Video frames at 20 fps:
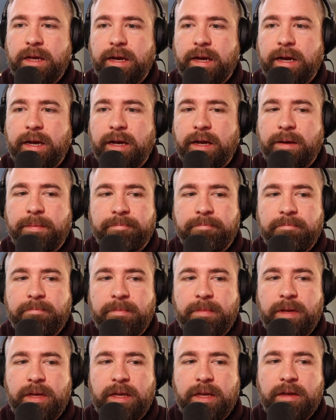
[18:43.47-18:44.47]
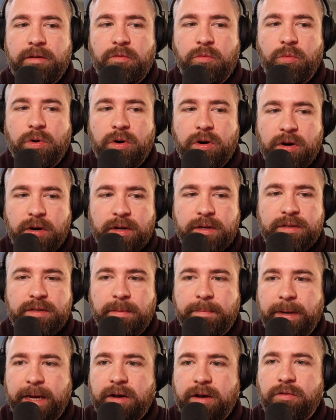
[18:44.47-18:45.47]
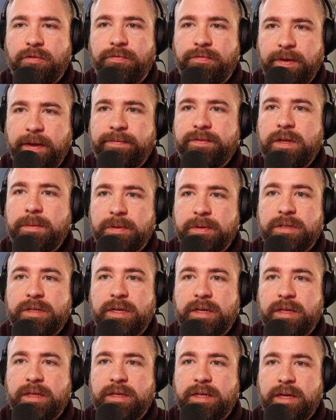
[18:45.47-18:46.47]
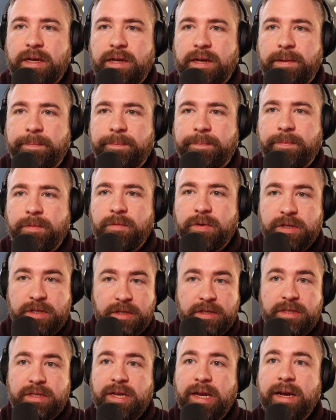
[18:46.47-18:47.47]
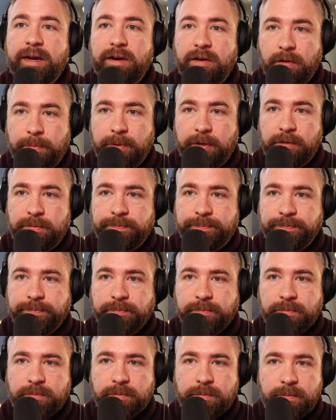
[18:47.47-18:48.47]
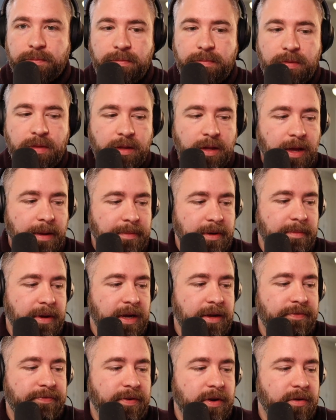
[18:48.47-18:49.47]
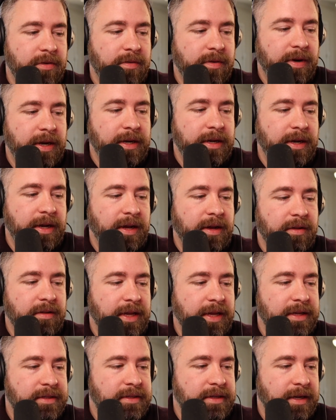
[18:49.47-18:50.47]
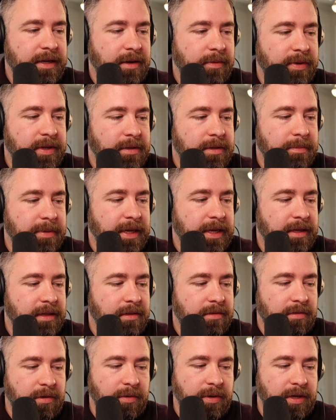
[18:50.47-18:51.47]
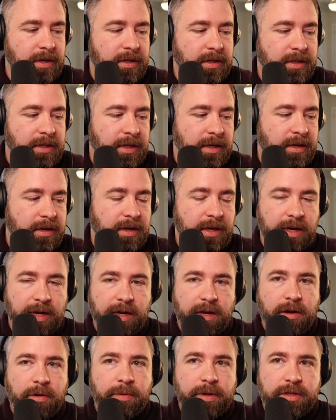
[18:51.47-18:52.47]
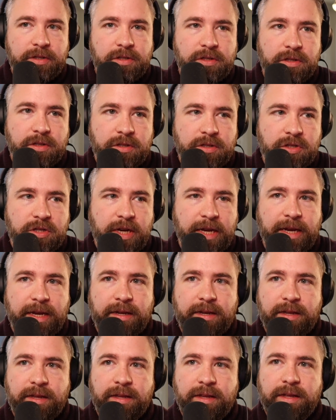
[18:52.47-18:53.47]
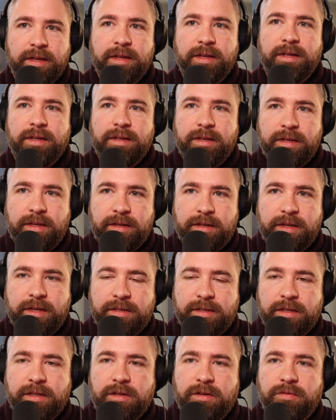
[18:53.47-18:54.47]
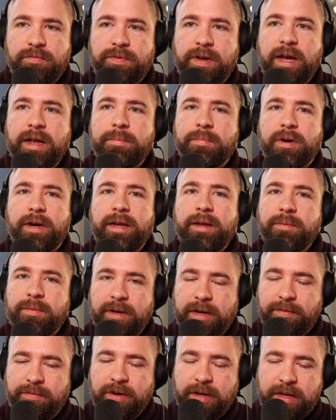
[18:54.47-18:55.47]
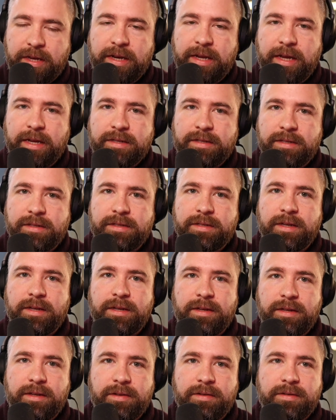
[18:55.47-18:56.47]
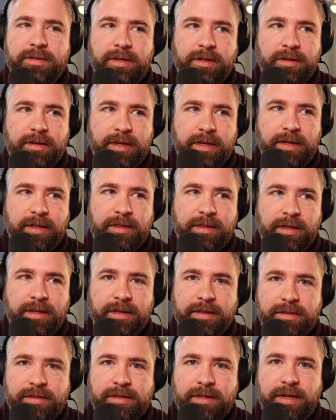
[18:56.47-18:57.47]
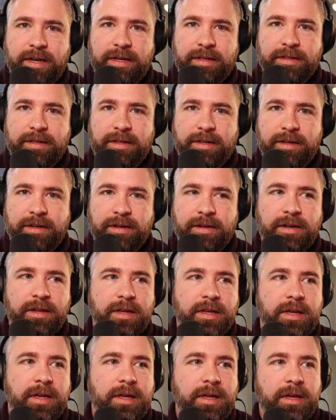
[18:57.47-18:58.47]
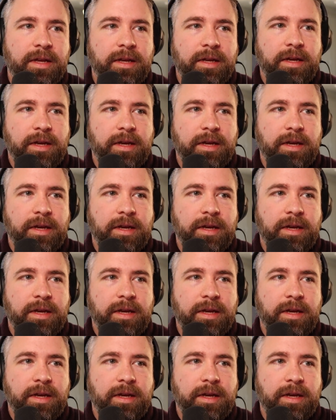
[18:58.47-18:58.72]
It, um, it works about 50% of the time, which is terrible. I mean, my phone right now, last night I went to bed, threw it on there, and I always check. It does a little vibrate whenever it connects and say, you say, okay, I think it's connected here.